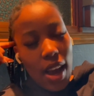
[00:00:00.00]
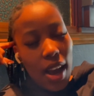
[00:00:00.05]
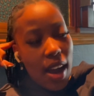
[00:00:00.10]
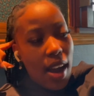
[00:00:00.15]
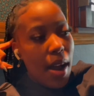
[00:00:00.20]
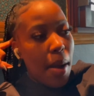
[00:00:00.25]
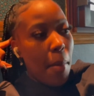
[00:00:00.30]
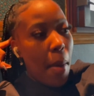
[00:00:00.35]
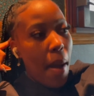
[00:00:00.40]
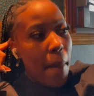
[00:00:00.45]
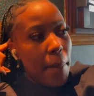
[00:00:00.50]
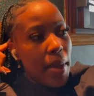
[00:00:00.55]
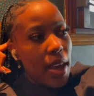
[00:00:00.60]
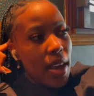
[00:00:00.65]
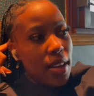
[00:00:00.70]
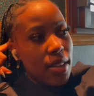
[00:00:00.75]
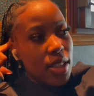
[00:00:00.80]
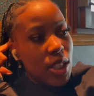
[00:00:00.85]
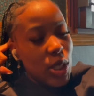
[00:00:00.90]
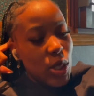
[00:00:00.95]
I'm
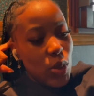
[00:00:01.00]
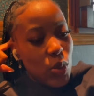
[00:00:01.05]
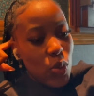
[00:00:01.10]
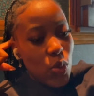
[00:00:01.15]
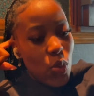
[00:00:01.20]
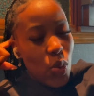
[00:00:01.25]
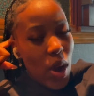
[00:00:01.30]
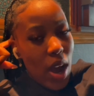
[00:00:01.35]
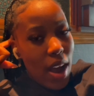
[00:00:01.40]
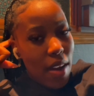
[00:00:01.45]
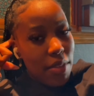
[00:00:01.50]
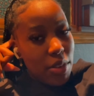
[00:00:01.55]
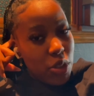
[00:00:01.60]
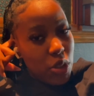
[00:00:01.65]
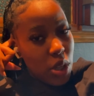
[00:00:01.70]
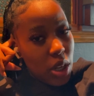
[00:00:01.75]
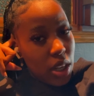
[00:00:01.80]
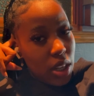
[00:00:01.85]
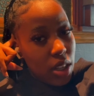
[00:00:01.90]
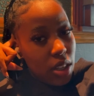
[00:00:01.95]
here to have a
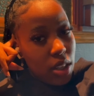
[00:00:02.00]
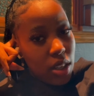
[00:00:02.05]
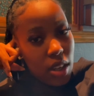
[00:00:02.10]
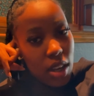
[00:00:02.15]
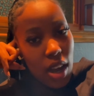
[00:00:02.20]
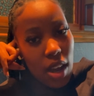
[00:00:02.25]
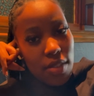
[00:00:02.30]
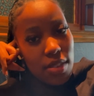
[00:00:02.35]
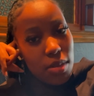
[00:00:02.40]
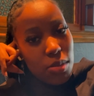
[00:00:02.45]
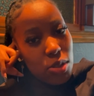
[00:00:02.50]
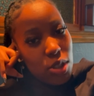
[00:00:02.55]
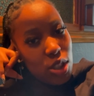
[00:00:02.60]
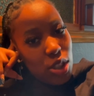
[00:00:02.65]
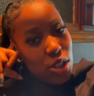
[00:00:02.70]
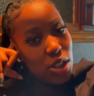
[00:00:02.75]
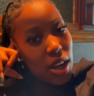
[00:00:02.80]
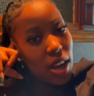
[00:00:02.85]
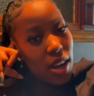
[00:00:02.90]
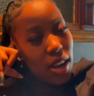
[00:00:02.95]
drink, have some
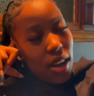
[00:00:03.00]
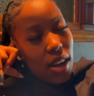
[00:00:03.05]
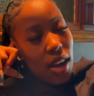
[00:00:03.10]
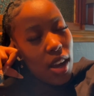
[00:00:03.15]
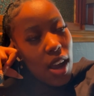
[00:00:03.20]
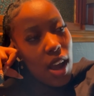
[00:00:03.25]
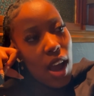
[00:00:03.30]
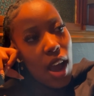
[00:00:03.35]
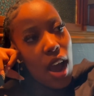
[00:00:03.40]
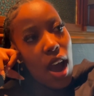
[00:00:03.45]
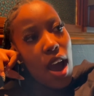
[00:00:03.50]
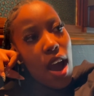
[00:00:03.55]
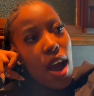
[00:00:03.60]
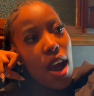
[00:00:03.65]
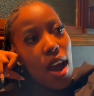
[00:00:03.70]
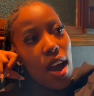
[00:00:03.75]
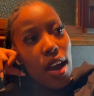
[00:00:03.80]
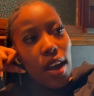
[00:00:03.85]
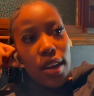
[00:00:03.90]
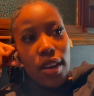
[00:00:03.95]
shisha,
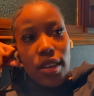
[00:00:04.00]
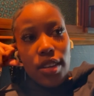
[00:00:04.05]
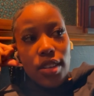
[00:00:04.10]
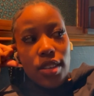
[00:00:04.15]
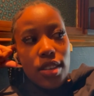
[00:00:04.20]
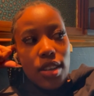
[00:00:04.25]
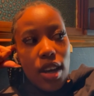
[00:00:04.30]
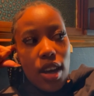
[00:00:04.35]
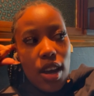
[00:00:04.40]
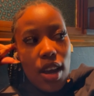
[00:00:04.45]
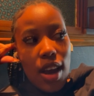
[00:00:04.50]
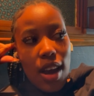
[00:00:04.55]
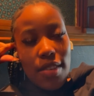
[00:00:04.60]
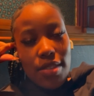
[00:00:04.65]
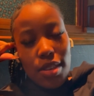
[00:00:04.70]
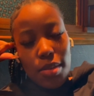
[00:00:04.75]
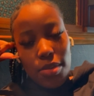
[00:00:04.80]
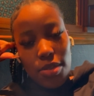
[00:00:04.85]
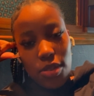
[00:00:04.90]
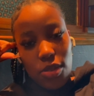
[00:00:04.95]
and have
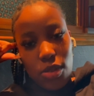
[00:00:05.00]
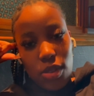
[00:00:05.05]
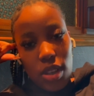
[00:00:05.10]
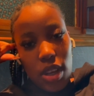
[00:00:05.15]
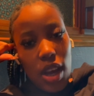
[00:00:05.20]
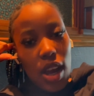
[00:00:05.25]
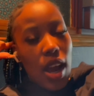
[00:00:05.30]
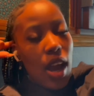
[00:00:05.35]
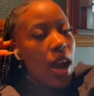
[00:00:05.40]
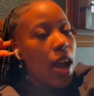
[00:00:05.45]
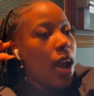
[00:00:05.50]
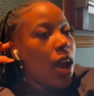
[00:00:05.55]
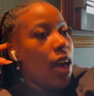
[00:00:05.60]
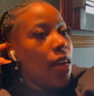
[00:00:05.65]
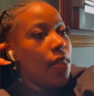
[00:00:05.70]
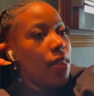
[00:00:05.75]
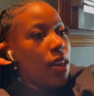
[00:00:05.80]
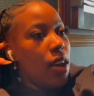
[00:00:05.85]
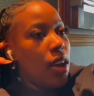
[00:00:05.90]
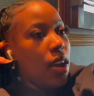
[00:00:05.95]
some food,
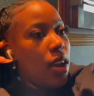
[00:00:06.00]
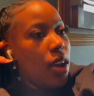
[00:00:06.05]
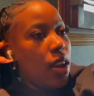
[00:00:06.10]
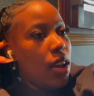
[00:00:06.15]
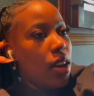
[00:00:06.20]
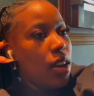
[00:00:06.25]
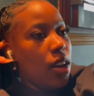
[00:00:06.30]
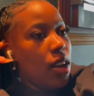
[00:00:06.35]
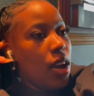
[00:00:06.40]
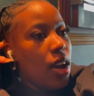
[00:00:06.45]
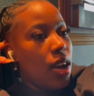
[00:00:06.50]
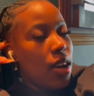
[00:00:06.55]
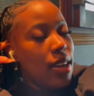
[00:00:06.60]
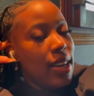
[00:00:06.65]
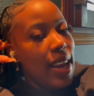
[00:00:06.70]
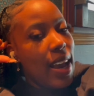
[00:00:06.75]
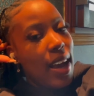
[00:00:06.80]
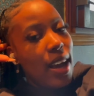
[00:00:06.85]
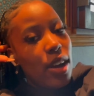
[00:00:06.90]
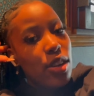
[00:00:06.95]
and then
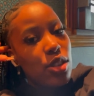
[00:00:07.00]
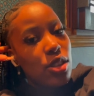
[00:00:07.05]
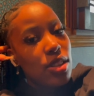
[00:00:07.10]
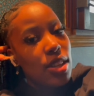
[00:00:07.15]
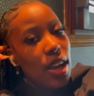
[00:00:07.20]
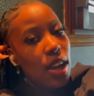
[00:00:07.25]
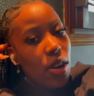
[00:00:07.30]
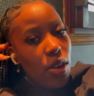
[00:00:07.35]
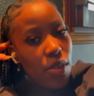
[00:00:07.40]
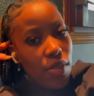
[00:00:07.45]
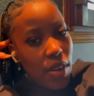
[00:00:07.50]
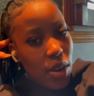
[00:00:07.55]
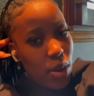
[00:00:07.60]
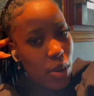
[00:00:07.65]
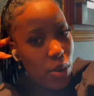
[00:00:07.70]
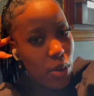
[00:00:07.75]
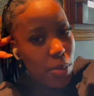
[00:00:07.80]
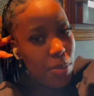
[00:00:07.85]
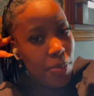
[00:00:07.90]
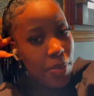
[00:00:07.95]
yeah, I'll just head over
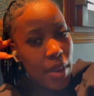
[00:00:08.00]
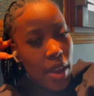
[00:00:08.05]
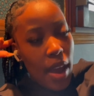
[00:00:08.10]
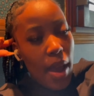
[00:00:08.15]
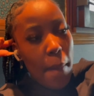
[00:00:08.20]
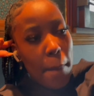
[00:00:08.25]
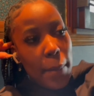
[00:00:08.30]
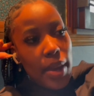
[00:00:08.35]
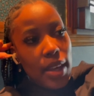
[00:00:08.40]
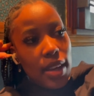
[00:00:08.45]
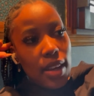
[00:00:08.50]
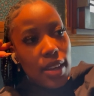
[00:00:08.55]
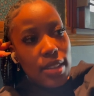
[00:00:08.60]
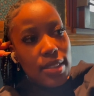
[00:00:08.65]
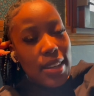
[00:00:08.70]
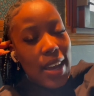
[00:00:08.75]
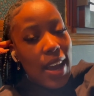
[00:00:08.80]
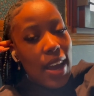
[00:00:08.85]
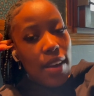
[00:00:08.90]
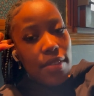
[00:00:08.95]
home because
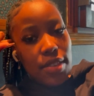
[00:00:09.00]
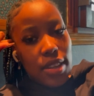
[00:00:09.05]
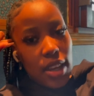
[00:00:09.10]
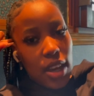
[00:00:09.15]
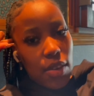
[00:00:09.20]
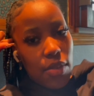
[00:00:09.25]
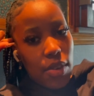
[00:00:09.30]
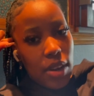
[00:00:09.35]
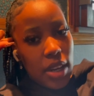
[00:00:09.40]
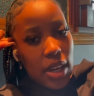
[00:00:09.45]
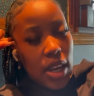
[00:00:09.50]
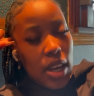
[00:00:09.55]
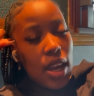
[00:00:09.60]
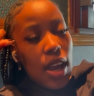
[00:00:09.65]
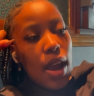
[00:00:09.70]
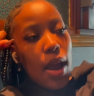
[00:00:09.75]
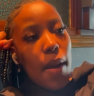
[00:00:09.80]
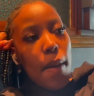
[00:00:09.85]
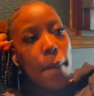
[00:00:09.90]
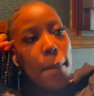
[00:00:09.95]
I have to get ready.
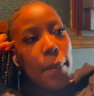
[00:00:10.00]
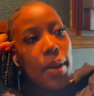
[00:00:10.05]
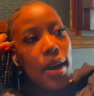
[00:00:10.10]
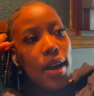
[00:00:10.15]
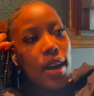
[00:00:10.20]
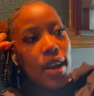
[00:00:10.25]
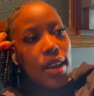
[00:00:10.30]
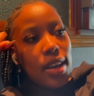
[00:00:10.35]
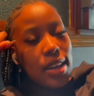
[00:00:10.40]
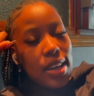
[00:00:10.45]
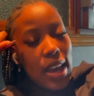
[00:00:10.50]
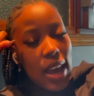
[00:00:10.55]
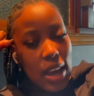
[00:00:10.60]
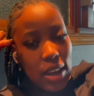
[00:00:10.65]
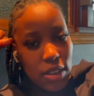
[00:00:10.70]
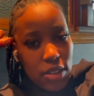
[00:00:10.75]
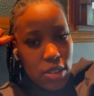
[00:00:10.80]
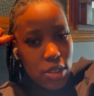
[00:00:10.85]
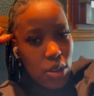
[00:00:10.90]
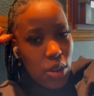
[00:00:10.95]
But
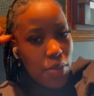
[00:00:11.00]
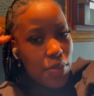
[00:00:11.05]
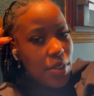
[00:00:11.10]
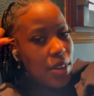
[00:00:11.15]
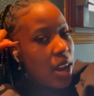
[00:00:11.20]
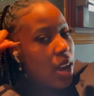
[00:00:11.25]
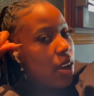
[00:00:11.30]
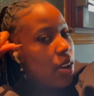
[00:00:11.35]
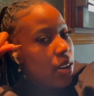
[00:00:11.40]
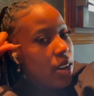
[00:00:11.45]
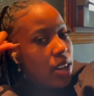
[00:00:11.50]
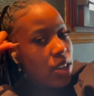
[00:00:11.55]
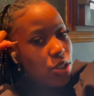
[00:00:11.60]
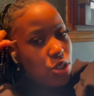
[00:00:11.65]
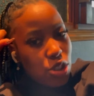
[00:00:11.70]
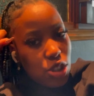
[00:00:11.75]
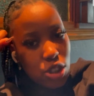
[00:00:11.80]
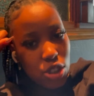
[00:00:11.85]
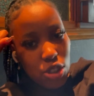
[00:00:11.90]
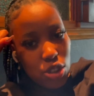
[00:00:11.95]
yeah, so for now,
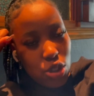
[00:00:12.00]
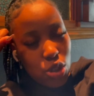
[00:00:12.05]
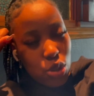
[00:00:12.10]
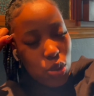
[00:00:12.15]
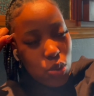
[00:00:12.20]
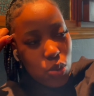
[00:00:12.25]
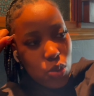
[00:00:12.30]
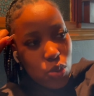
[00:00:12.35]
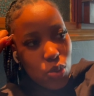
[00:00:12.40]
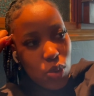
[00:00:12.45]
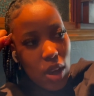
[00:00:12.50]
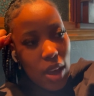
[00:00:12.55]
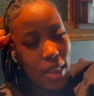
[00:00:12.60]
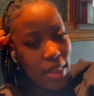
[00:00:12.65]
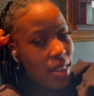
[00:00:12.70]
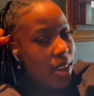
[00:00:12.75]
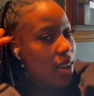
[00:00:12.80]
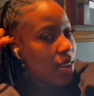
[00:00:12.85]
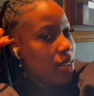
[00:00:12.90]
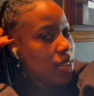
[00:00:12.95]
let's just do
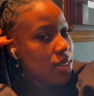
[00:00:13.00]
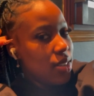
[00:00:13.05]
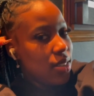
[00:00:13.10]
that.